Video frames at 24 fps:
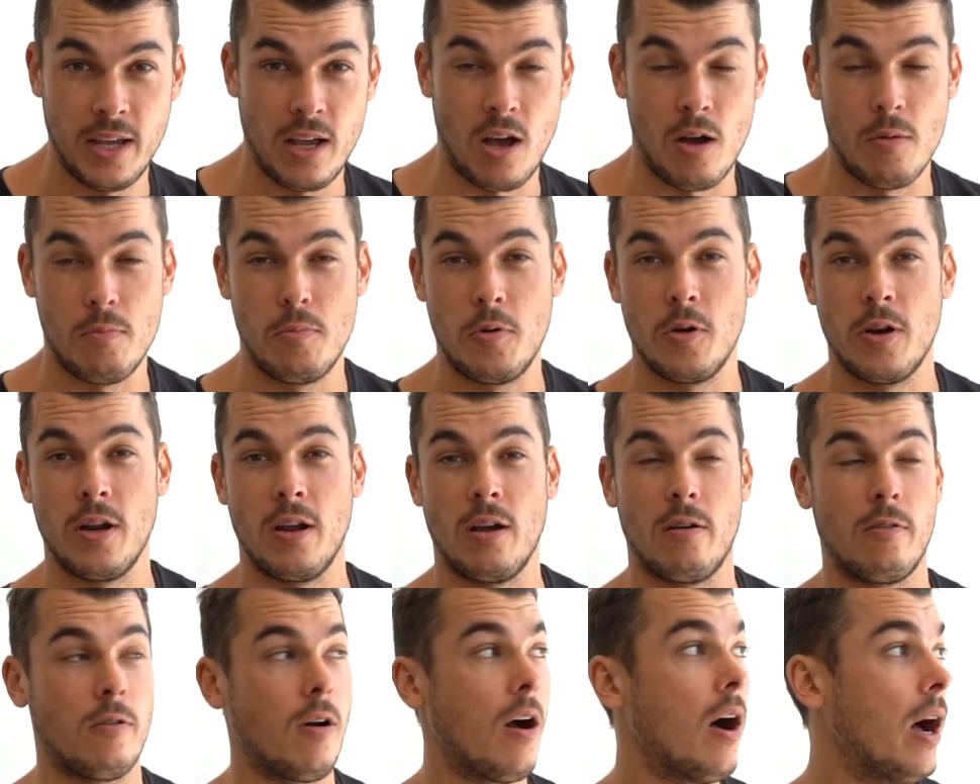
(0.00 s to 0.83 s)
I'll put
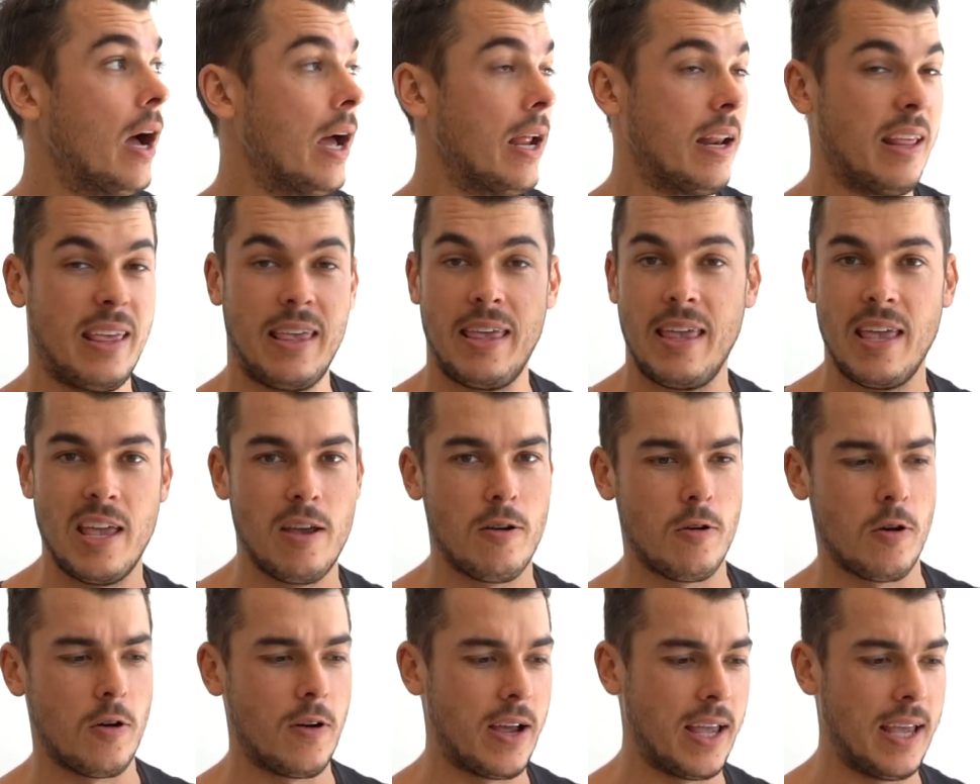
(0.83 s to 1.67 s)
it right
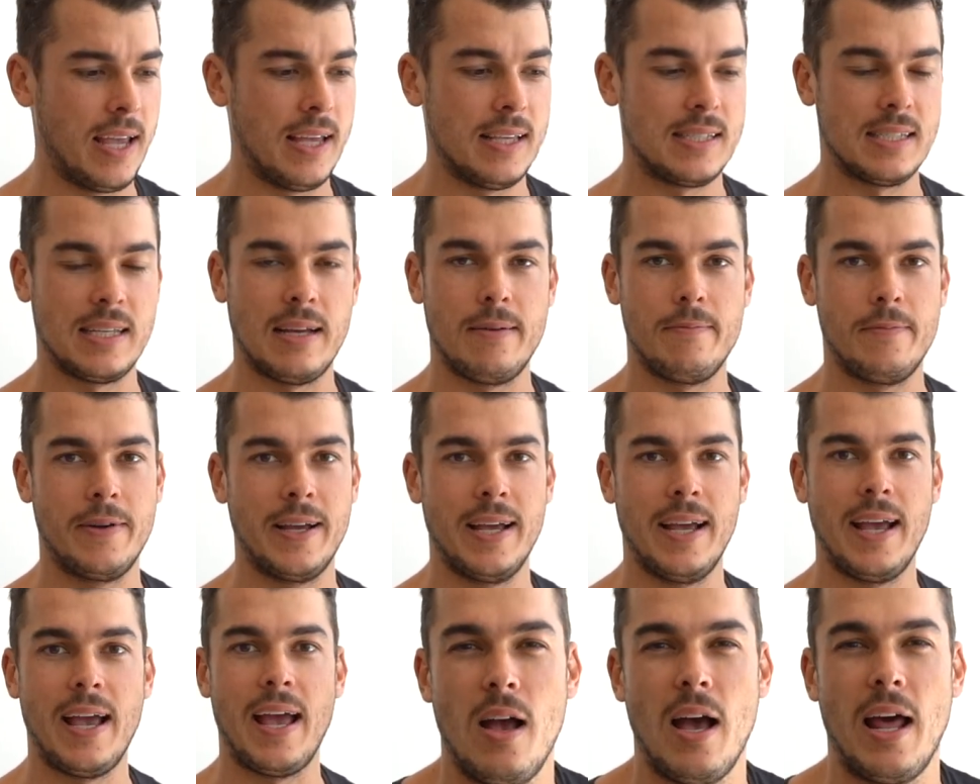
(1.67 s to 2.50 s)
here or here somewhere.